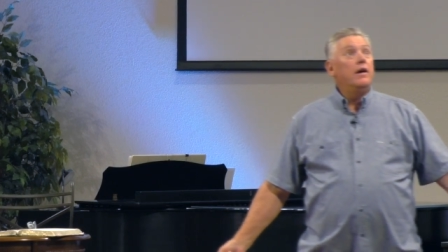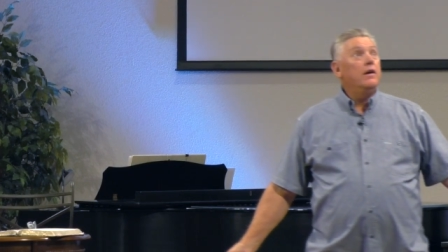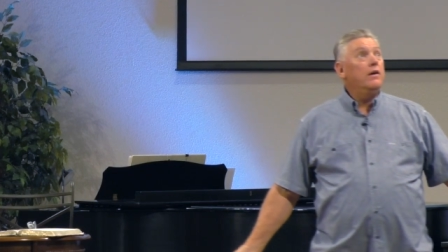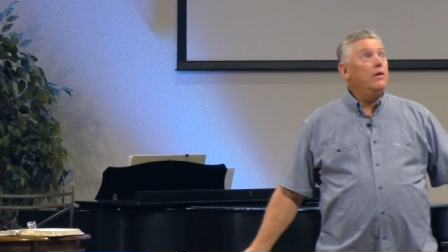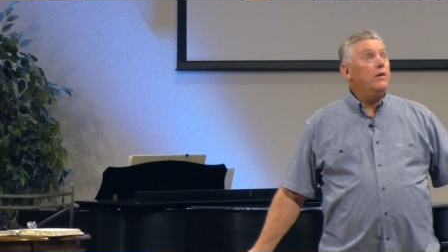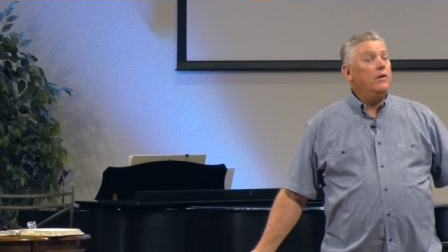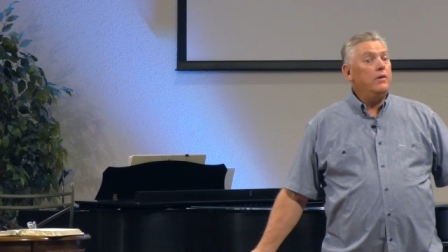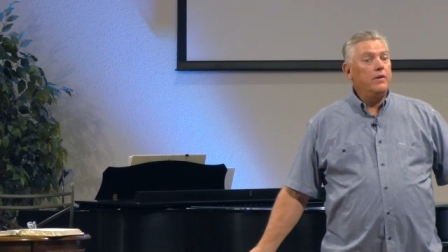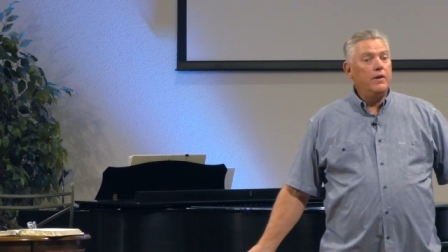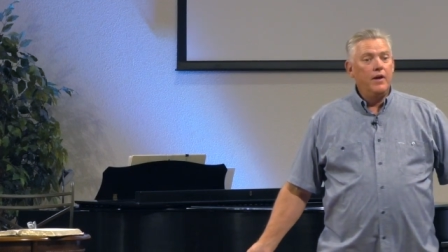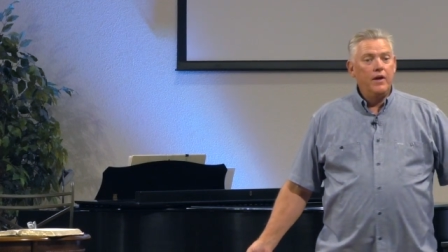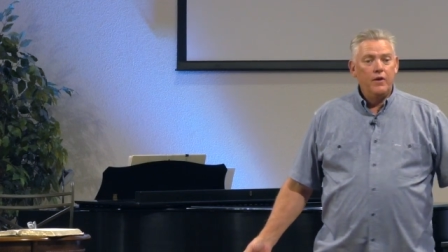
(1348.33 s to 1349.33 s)

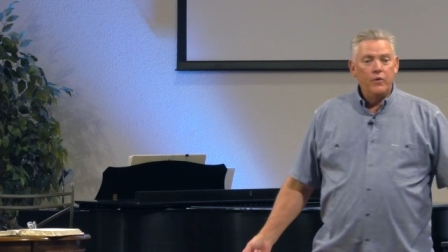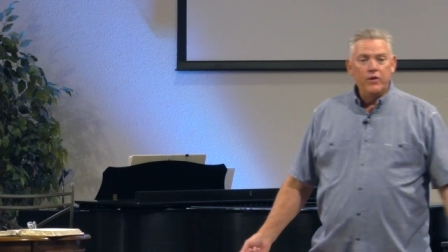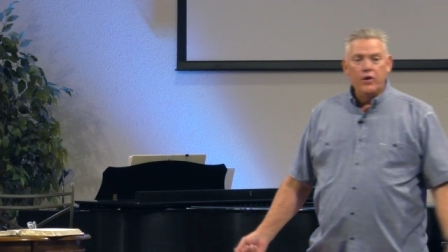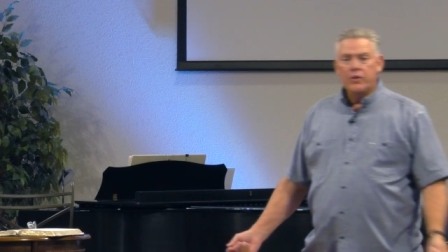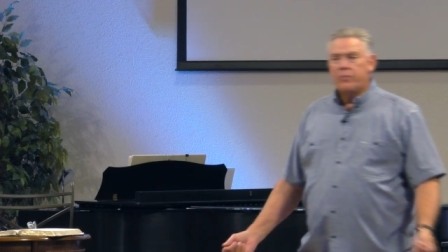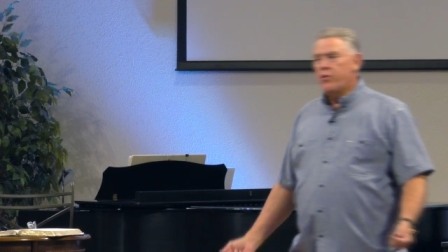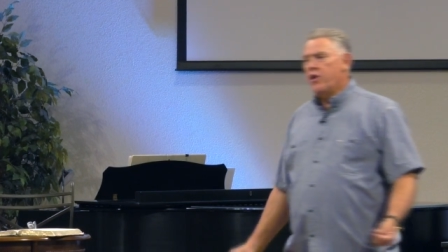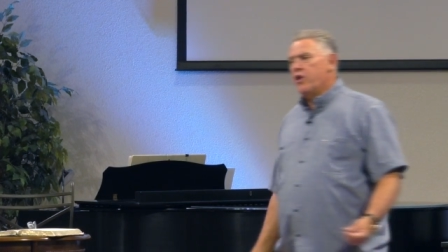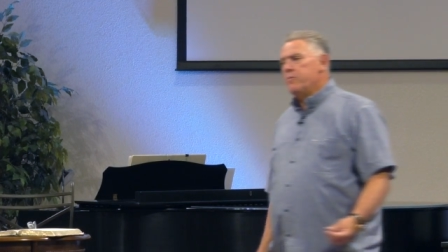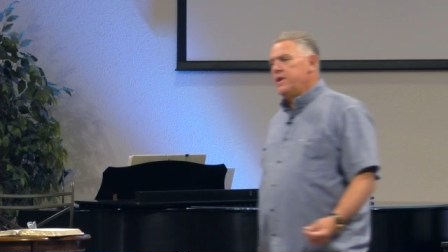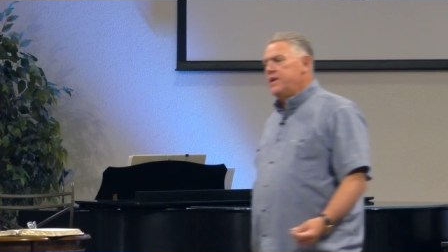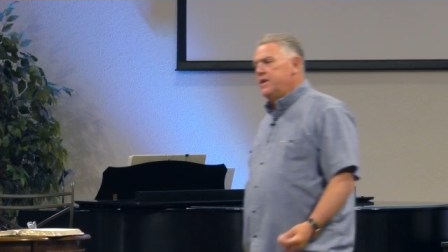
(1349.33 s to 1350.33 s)
Uh, we go to
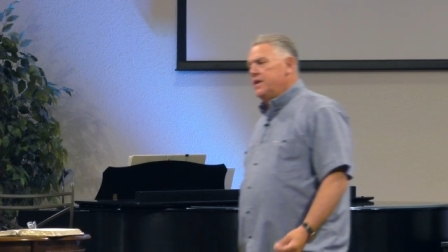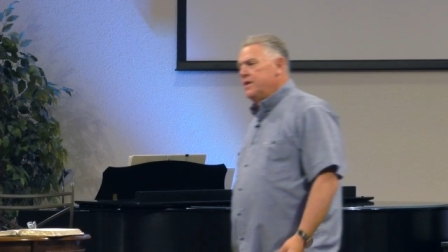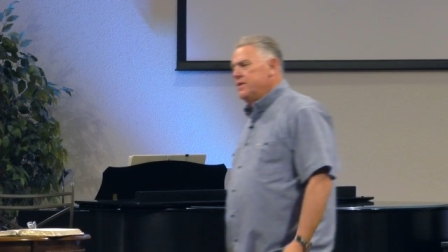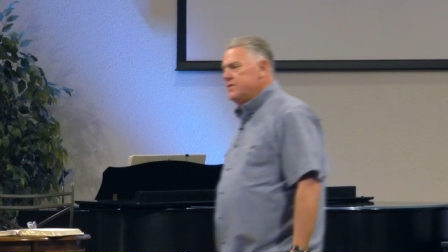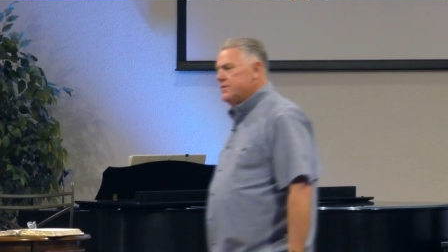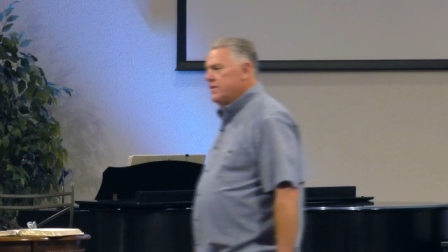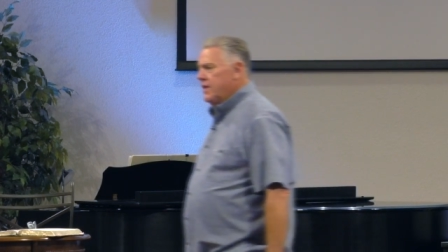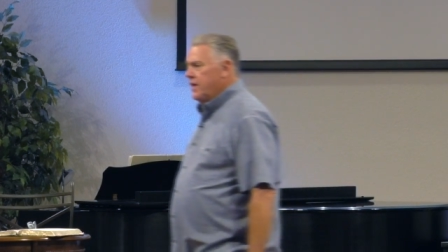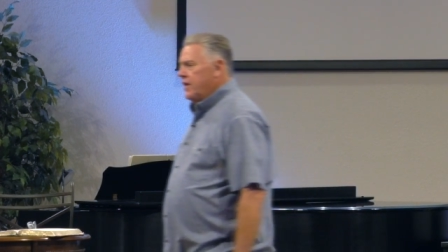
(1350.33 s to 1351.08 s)
prayer meetings.